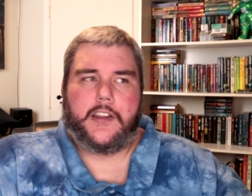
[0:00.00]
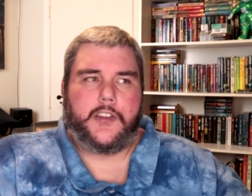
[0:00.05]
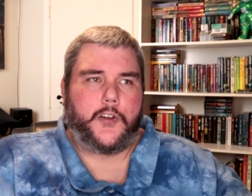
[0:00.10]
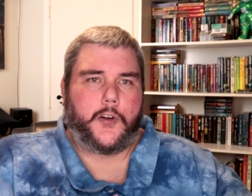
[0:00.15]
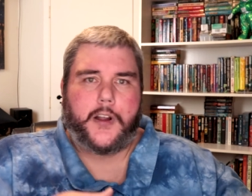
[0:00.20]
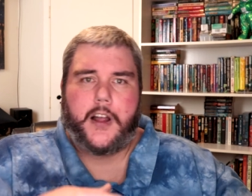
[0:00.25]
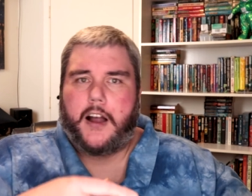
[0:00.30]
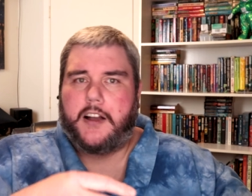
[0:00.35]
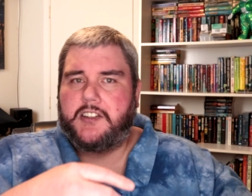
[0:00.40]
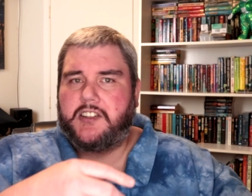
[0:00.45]

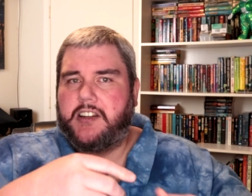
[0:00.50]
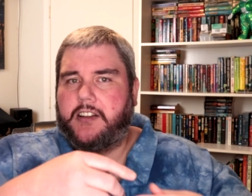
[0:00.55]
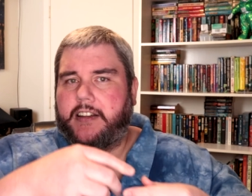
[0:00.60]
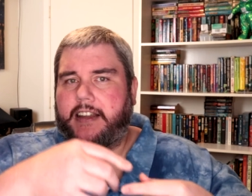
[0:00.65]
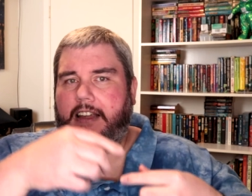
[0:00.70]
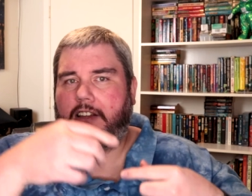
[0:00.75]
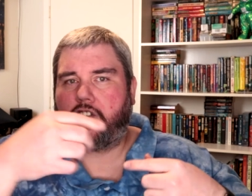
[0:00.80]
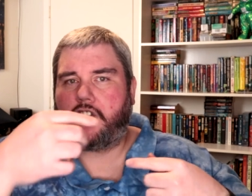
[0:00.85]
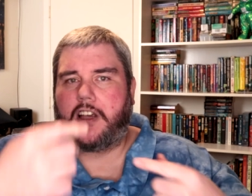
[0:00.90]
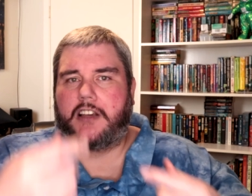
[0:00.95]
They're
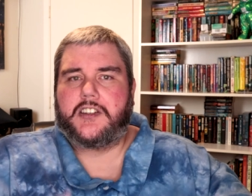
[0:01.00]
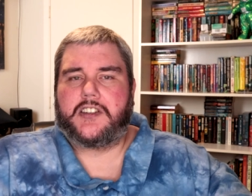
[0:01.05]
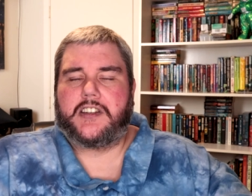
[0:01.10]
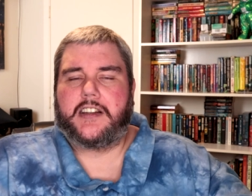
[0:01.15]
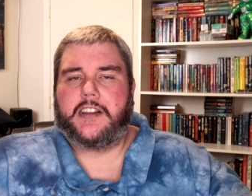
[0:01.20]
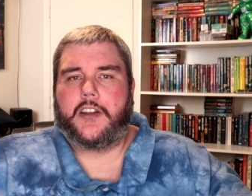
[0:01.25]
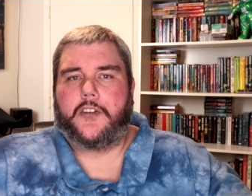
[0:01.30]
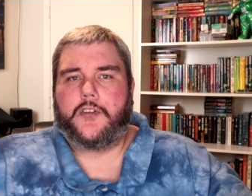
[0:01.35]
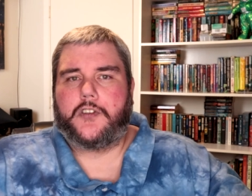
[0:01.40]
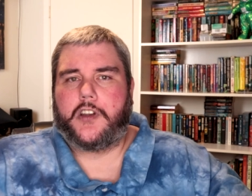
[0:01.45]
constantly
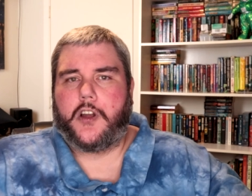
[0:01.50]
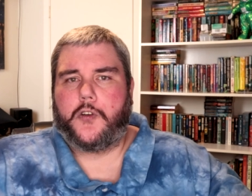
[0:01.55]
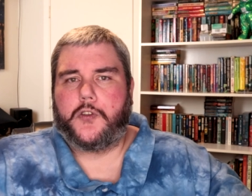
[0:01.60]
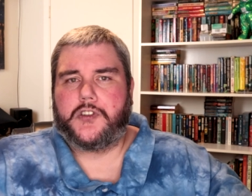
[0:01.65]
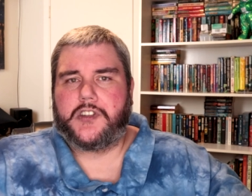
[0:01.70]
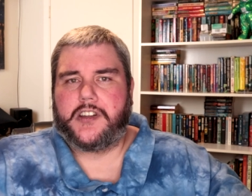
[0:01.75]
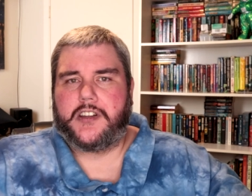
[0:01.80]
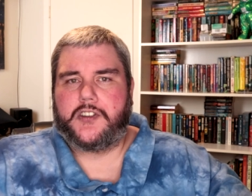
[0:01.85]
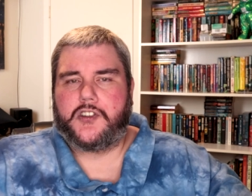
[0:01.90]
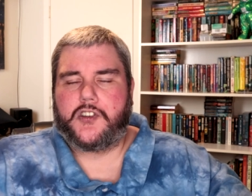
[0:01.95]
adjusting their
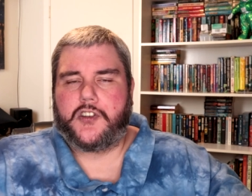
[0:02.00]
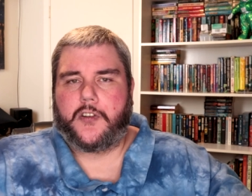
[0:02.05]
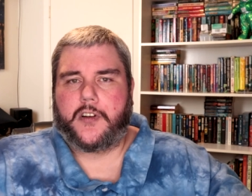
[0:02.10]
dosage.